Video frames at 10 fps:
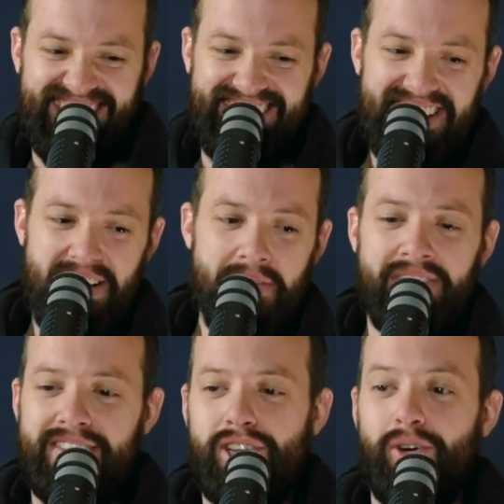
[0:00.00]

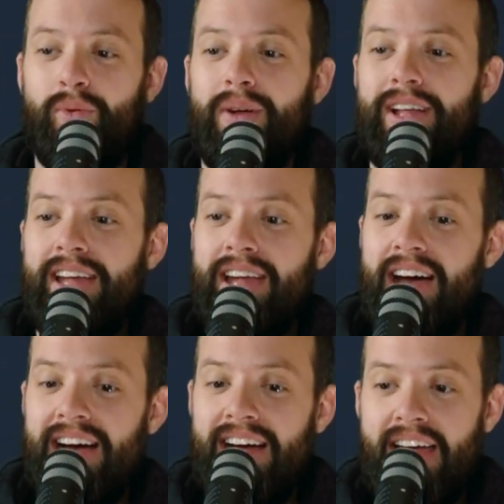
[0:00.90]
So
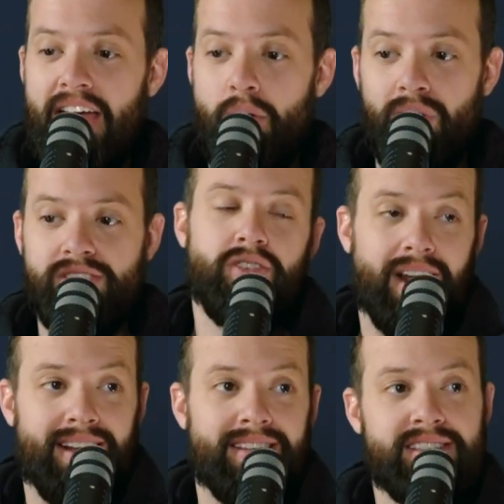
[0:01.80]
once you
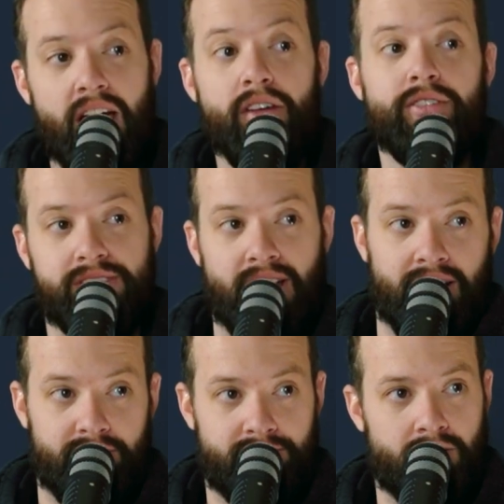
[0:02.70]
got into this other side
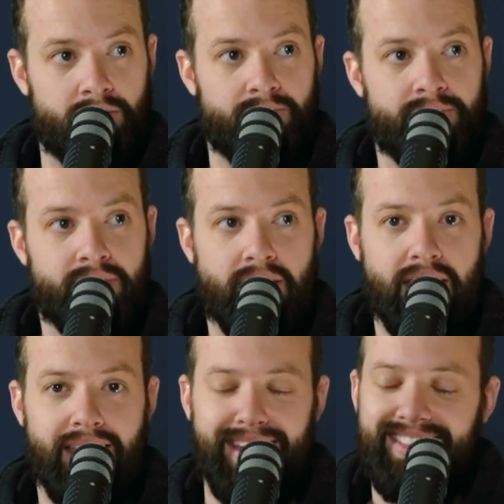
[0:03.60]
of the phone,
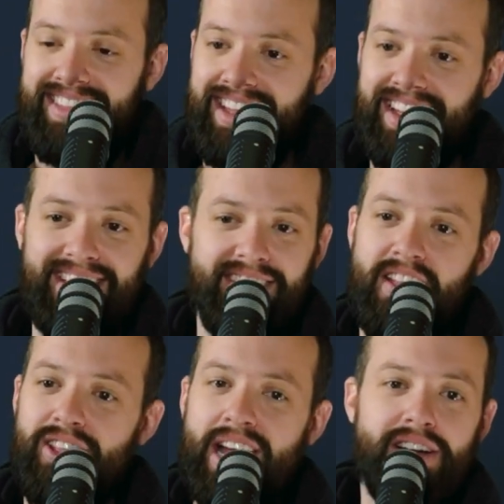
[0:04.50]

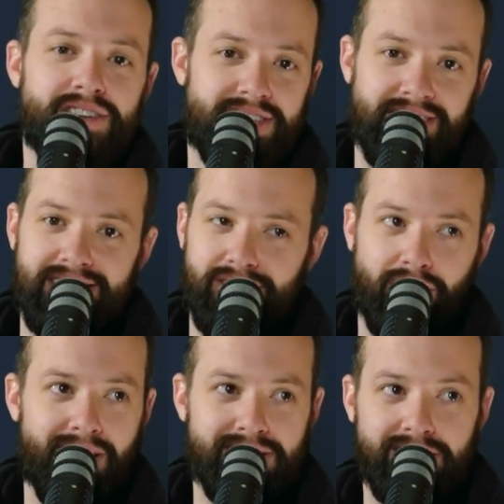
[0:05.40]
the layers to this are
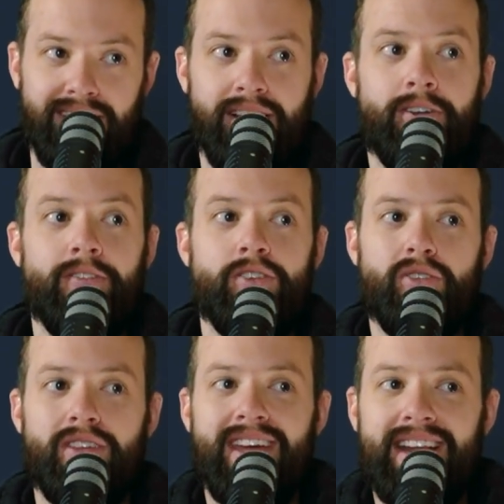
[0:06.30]
crazy. You
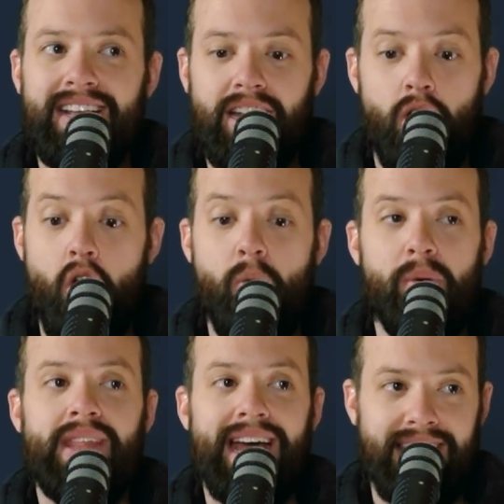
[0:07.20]
could then go
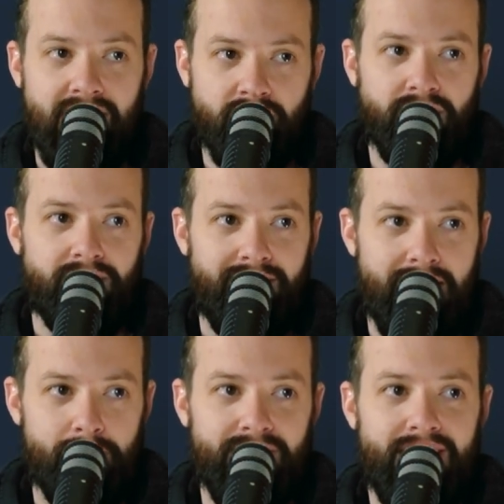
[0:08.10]
open that calculator
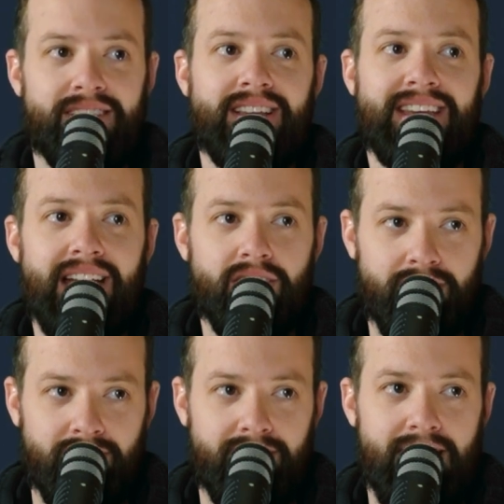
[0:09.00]
app, and in the
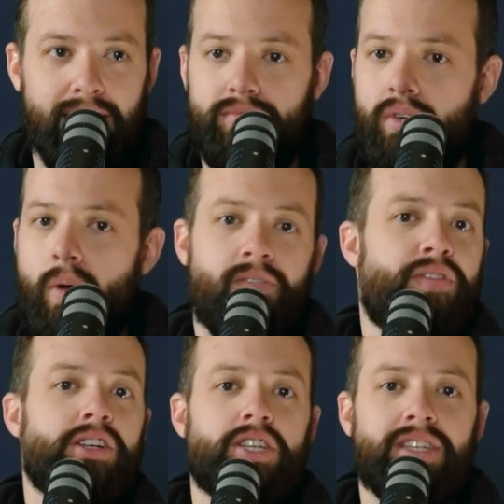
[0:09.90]
calculator app,
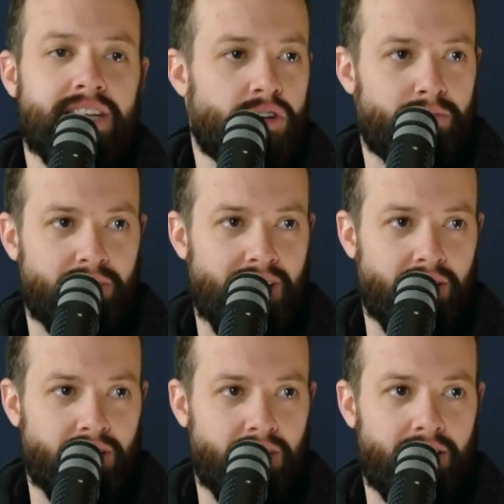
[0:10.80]
function like a normal
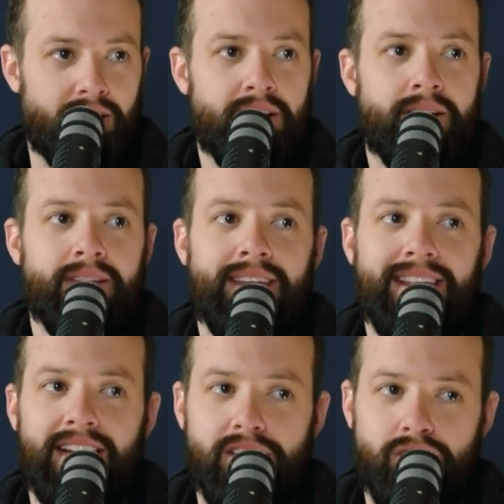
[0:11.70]
calculator.
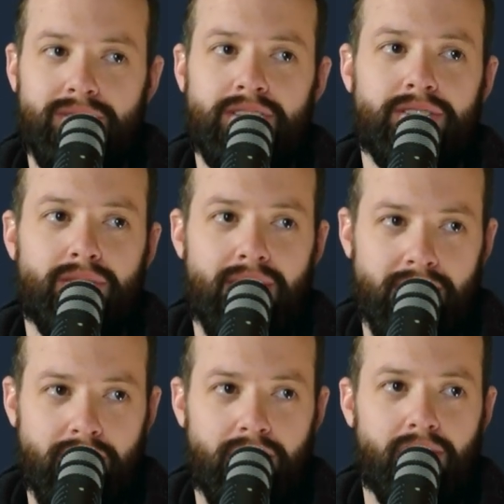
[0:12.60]
Unless you entered the right
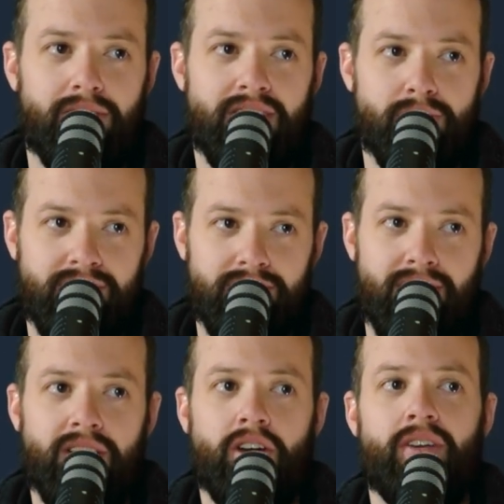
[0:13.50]
code. Then you enter the
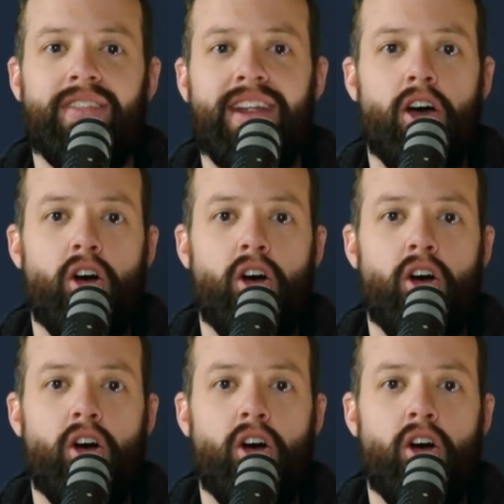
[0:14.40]
right code, and then it